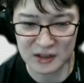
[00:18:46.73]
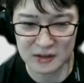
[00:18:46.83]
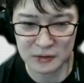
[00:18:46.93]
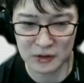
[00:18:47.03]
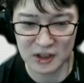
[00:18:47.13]

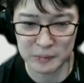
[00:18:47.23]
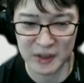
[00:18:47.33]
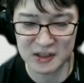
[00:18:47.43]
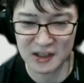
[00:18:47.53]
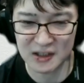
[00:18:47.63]
in terms of
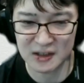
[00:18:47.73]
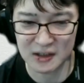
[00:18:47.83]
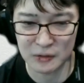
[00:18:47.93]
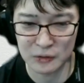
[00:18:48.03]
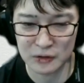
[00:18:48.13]
the
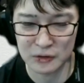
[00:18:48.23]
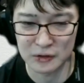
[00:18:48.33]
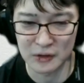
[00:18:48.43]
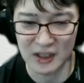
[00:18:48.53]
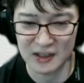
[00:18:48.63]
vector.
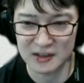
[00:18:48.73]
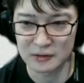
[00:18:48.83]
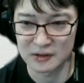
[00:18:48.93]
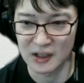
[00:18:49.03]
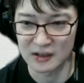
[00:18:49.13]
So
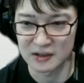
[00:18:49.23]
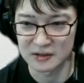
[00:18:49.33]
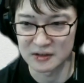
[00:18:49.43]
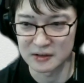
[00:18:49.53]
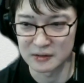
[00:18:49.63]
for the
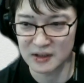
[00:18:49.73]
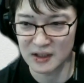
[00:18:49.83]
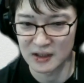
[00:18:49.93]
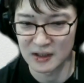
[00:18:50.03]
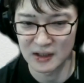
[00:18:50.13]
training,
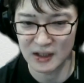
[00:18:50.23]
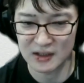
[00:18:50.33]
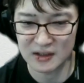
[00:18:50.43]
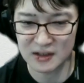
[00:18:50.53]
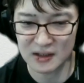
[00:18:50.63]
so
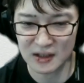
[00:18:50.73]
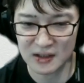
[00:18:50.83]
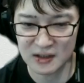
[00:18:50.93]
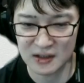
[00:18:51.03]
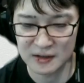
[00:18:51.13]
they will
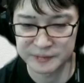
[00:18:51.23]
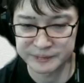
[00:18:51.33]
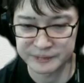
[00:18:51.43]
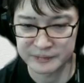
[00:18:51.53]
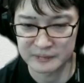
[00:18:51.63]
learn
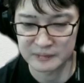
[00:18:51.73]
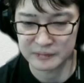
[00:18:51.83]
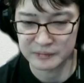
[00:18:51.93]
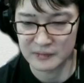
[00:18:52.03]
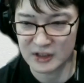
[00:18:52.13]
to put a
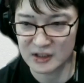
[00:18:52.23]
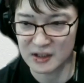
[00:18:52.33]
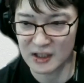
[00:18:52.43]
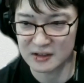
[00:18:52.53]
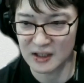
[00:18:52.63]

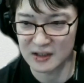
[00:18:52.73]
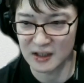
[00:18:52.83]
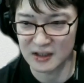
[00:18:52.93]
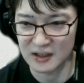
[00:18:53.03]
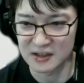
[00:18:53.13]
distance
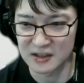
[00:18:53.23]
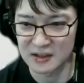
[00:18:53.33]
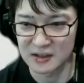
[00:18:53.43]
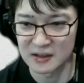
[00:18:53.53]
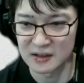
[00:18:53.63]
from
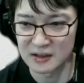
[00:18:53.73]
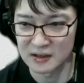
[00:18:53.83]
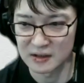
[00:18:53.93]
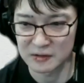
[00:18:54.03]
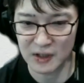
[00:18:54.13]
this
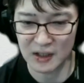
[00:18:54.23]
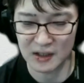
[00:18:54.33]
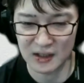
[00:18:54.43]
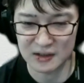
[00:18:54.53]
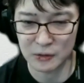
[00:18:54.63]
article.
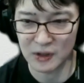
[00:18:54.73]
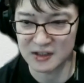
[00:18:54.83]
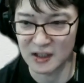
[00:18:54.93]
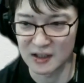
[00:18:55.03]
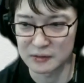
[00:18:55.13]
So
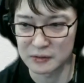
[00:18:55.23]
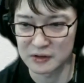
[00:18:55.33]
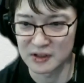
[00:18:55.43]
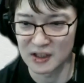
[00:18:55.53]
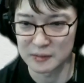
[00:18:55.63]
the
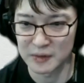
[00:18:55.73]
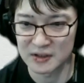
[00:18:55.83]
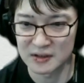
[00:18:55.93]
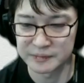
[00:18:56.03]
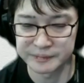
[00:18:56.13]
disliked
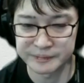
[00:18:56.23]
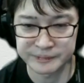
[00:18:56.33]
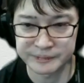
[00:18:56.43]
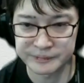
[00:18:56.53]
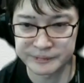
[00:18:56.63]
signal is
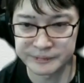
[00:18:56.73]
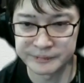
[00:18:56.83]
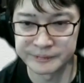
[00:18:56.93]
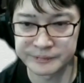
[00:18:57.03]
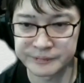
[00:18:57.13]
going to have a
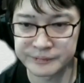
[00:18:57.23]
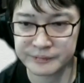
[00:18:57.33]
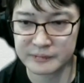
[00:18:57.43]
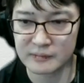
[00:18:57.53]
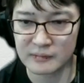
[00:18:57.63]
lower score.